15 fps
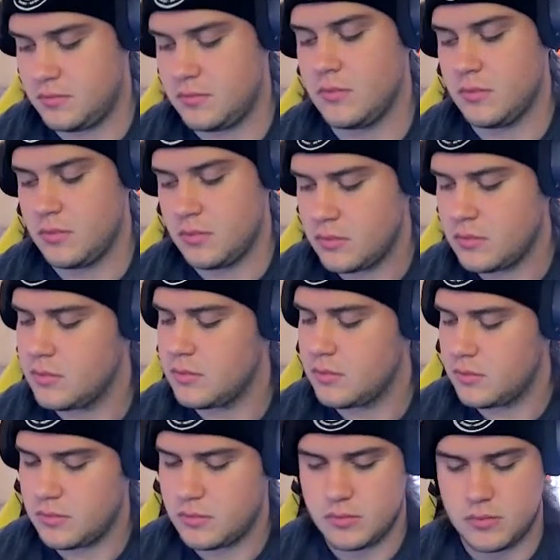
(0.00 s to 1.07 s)

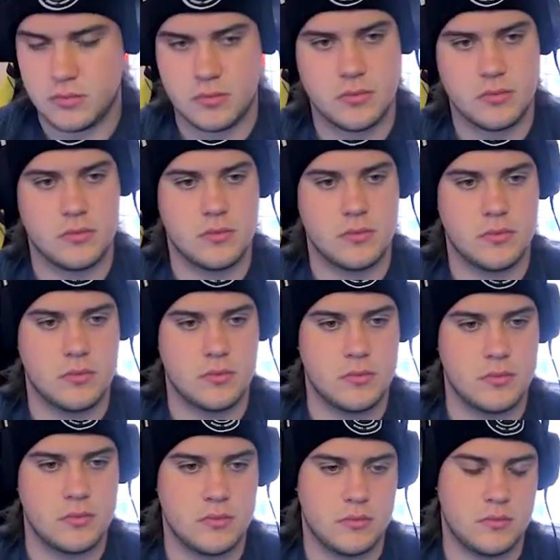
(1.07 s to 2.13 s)

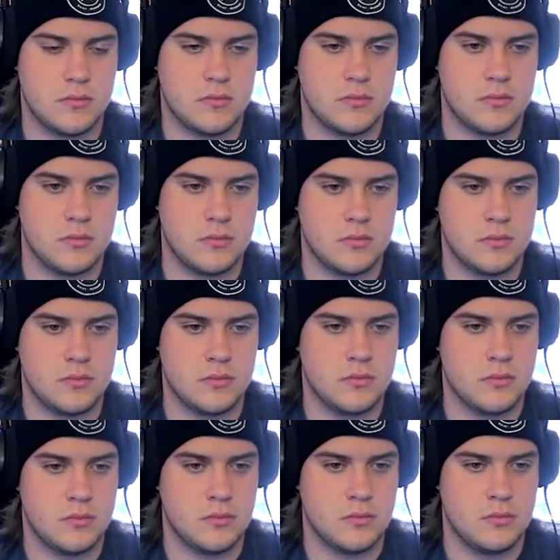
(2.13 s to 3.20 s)

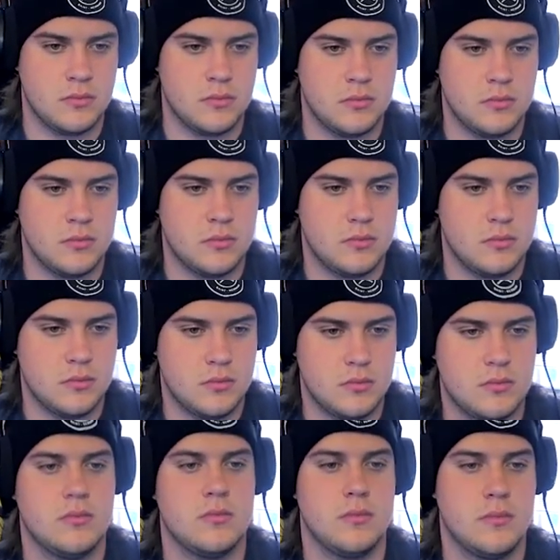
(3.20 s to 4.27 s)

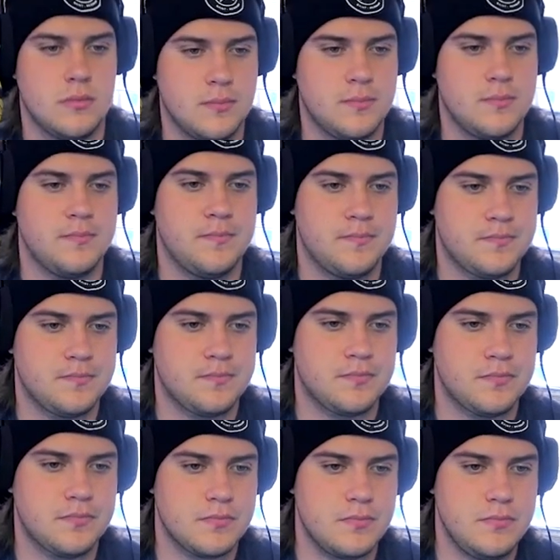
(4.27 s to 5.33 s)

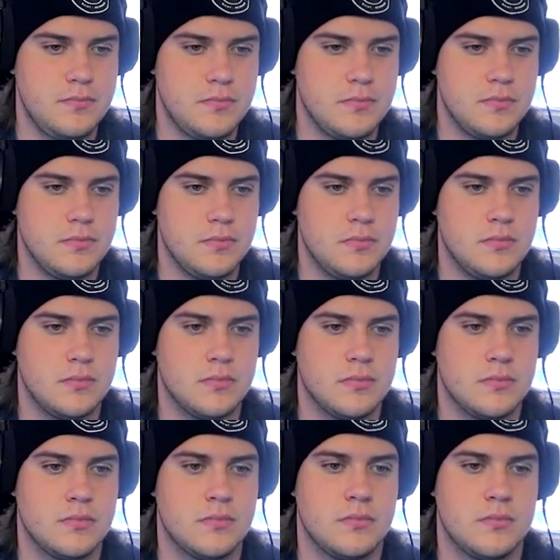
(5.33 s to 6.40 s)

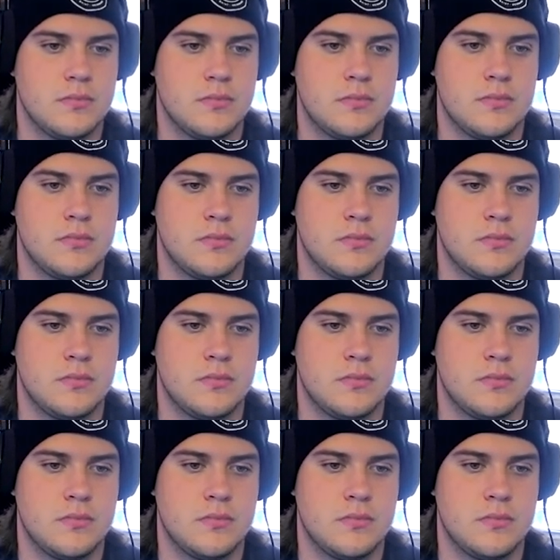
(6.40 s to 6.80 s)
(not speaking)